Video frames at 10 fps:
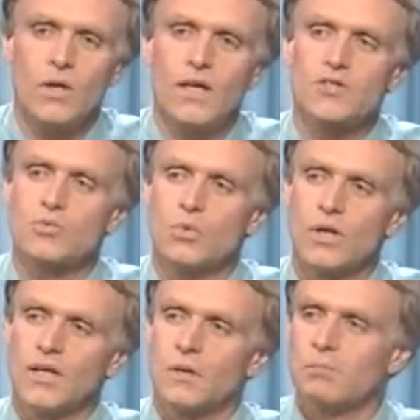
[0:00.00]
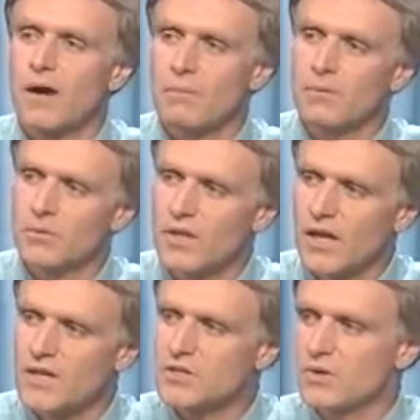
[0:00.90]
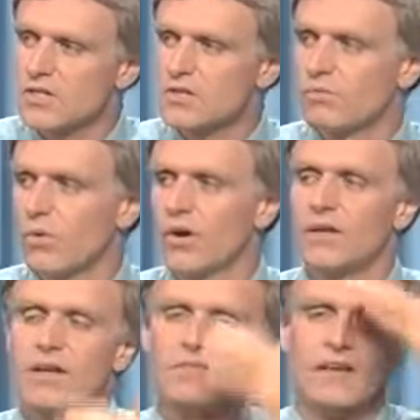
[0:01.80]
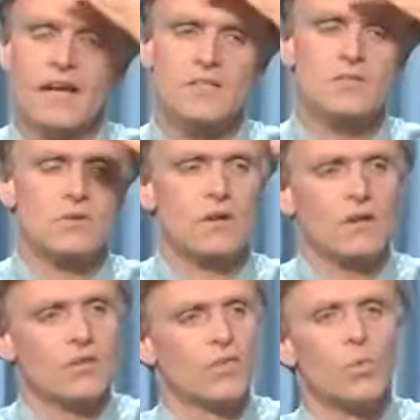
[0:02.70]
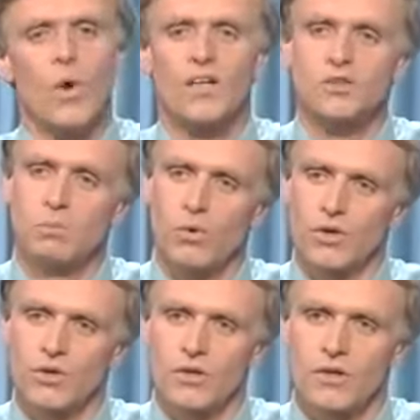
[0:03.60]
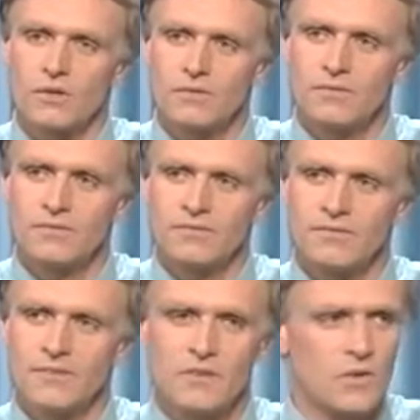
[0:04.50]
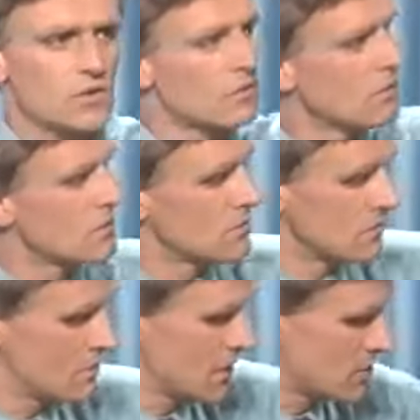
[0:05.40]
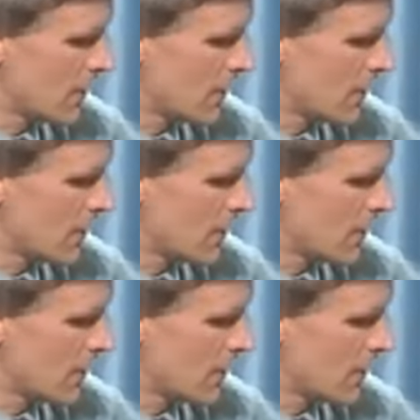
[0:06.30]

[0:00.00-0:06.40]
it's really a problem with the lines across the forehead if it has the washboard look. You know, it's